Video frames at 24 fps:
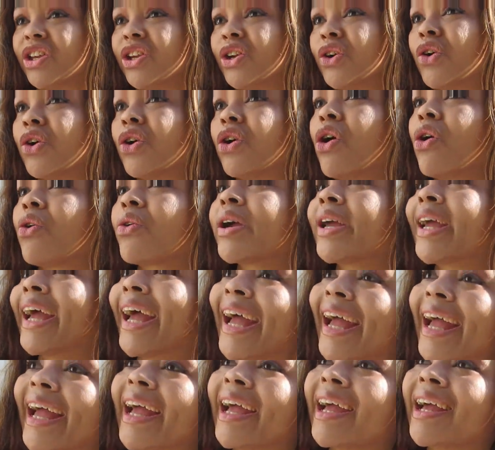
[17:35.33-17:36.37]
You're
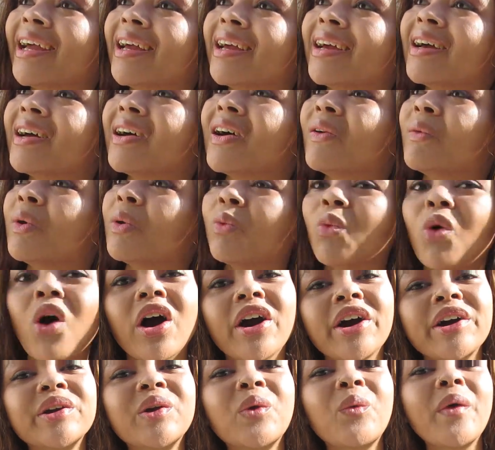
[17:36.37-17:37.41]
okay with
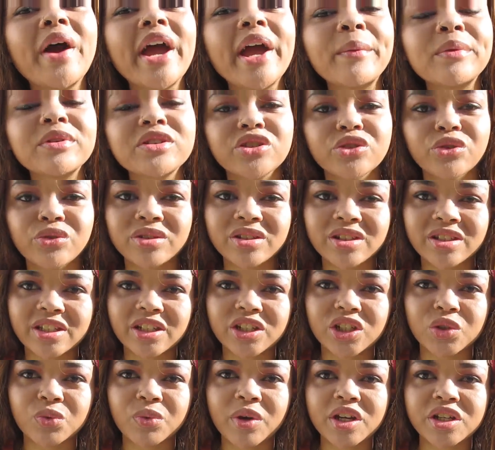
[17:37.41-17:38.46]
walking away with certain
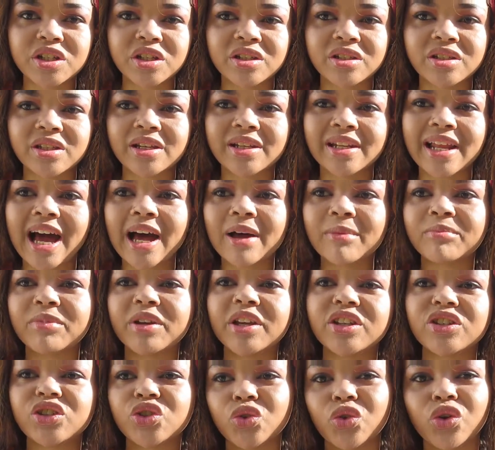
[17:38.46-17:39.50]
situations and not
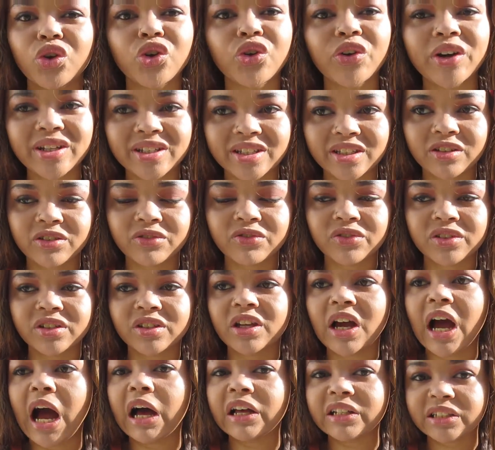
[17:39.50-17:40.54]
being so aggressive
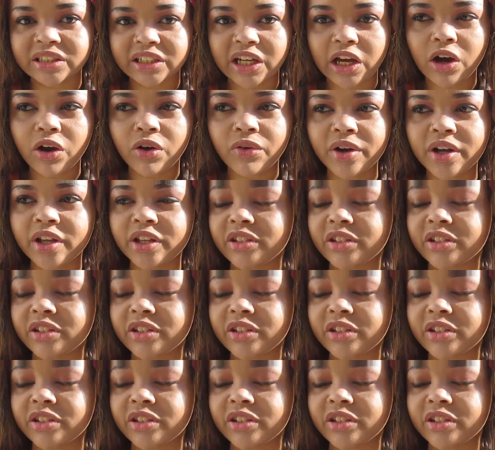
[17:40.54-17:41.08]
and hostile.